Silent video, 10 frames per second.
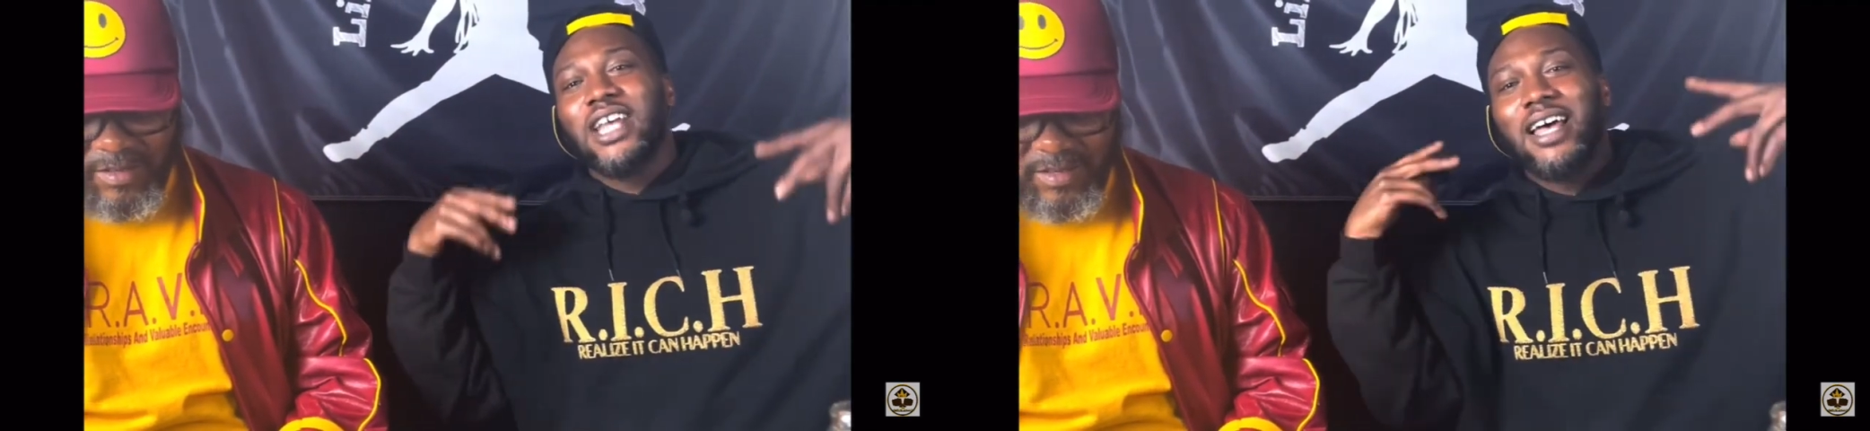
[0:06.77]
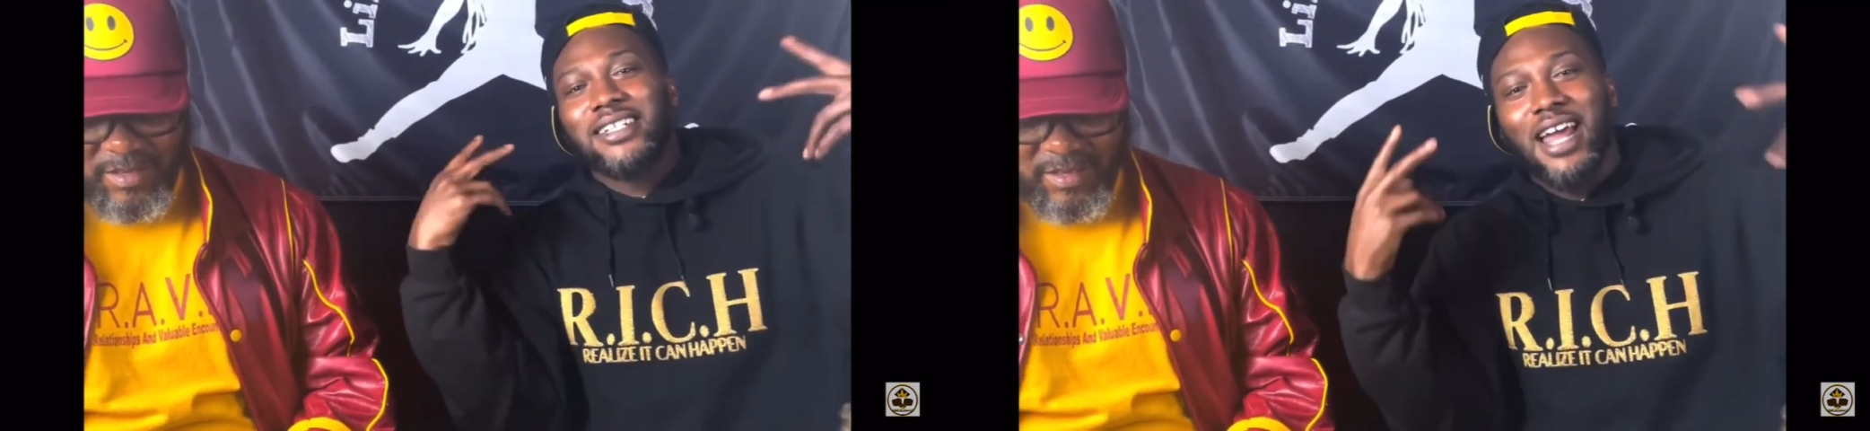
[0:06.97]

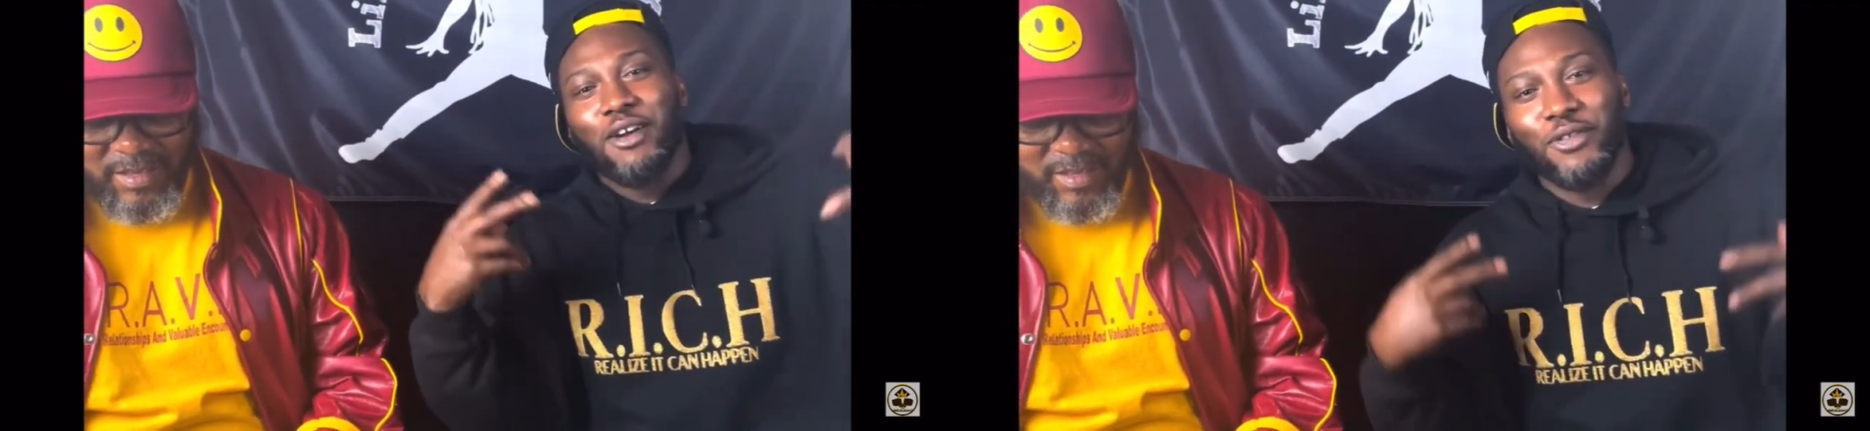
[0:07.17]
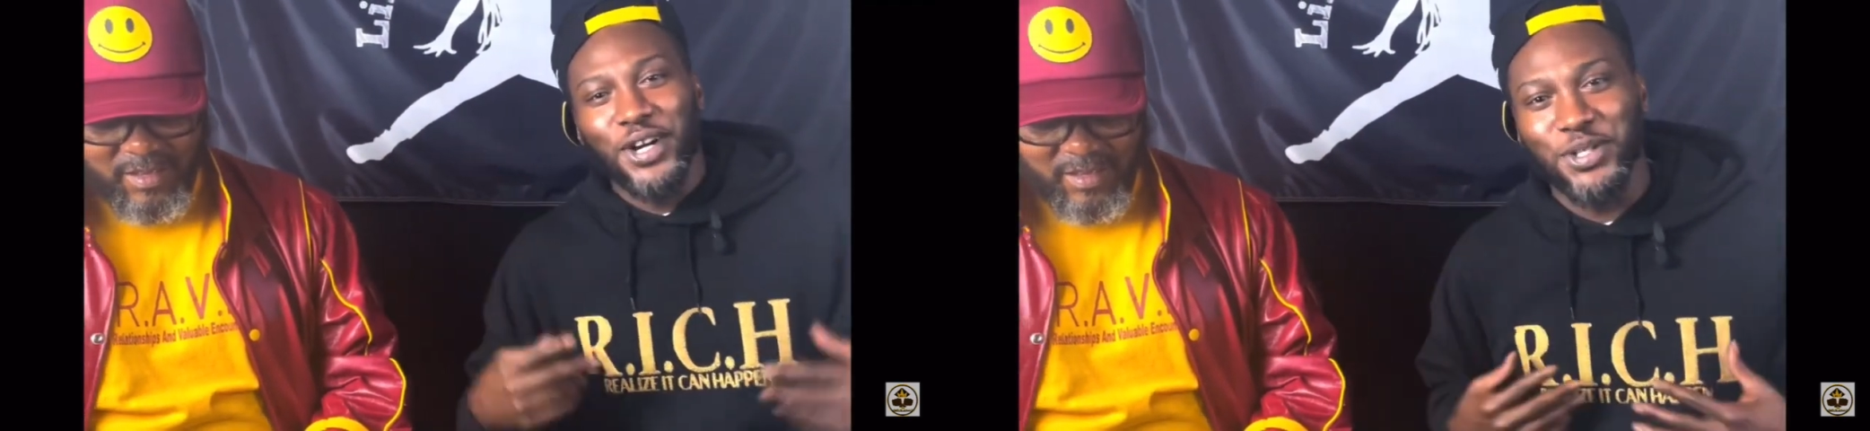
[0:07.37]
Shouts
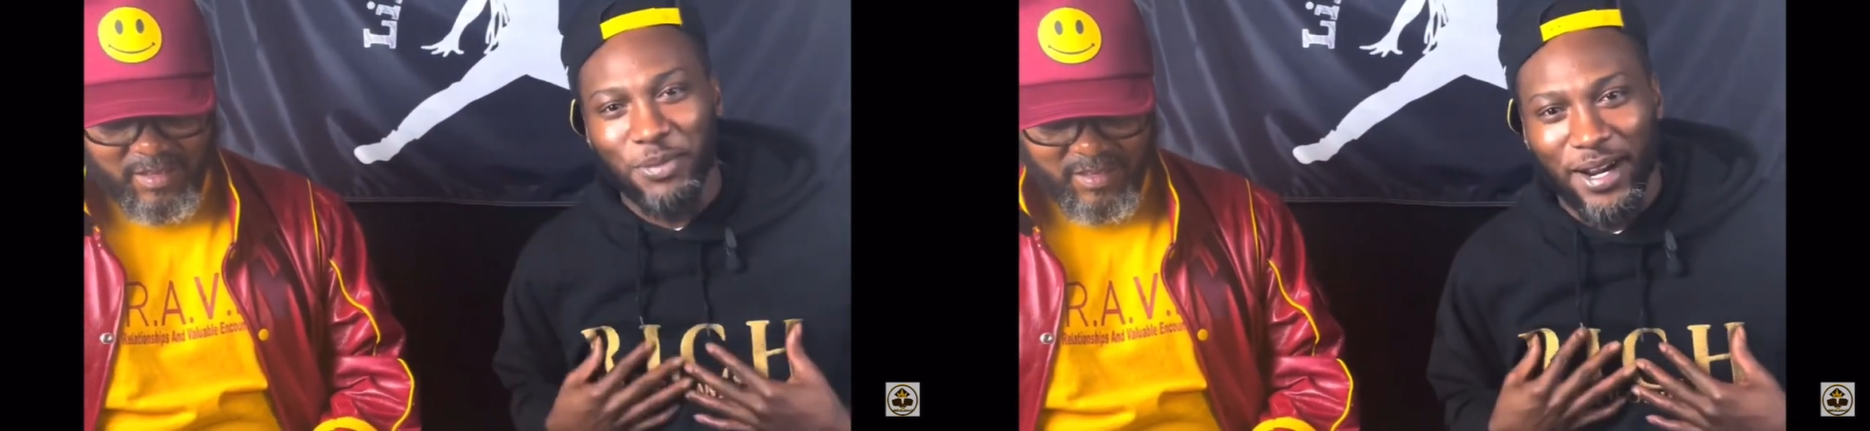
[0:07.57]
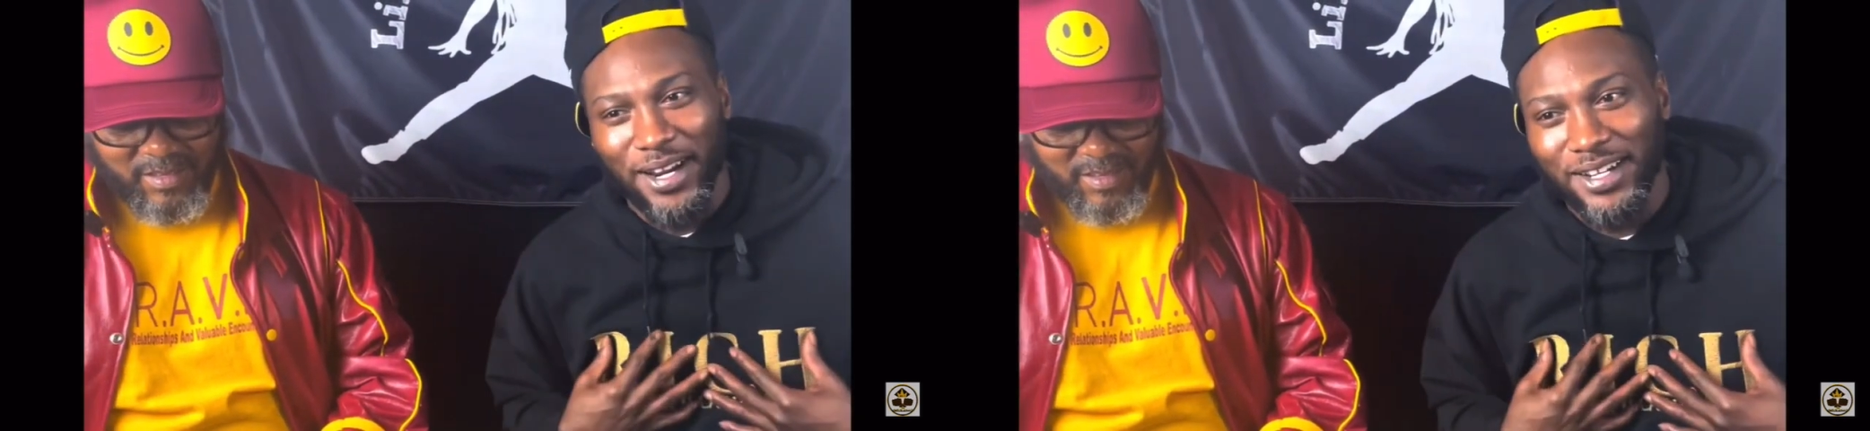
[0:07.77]
out Rich,
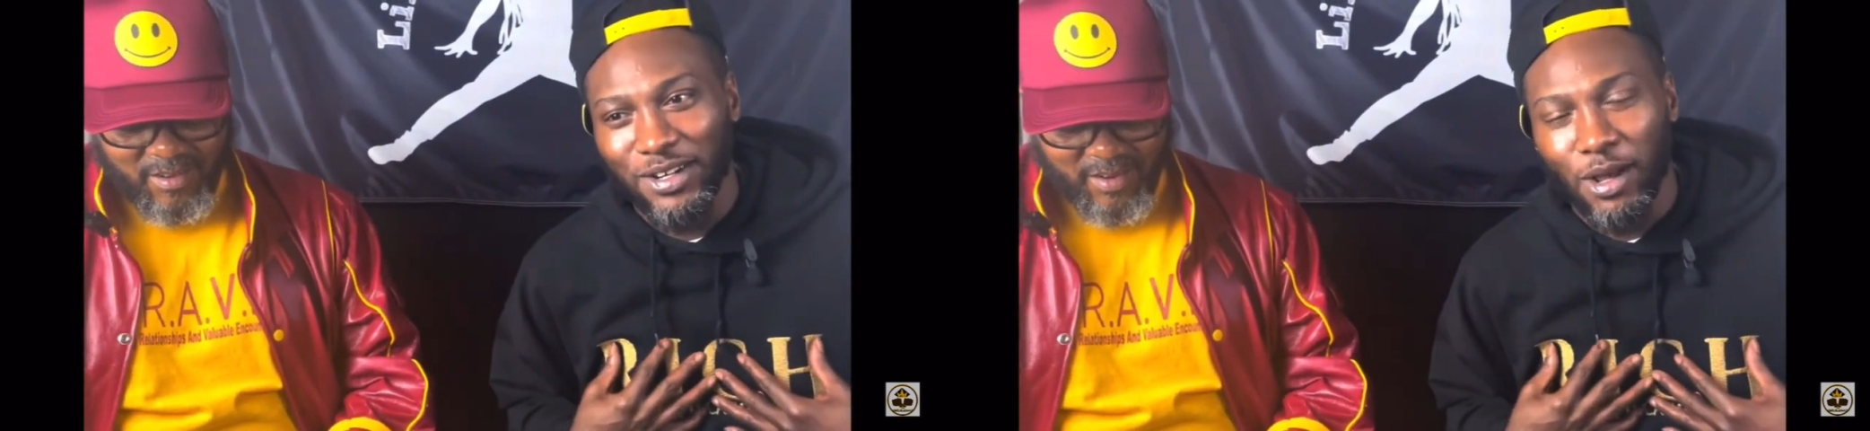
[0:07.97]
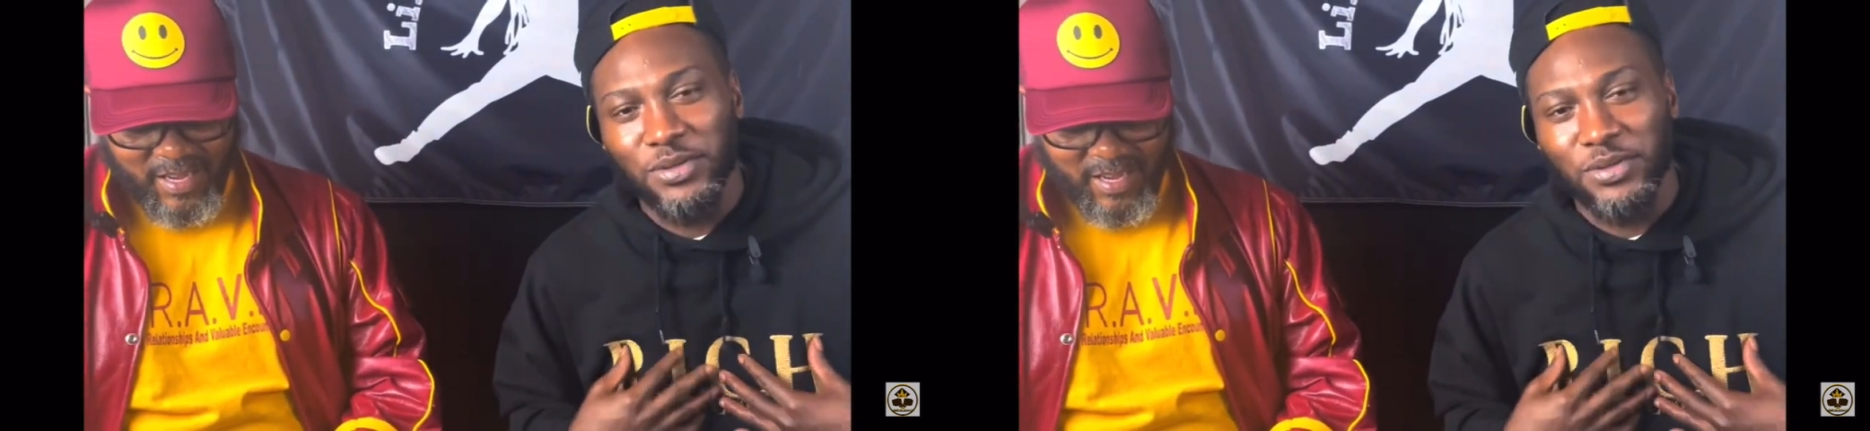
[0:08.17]
man. You okay.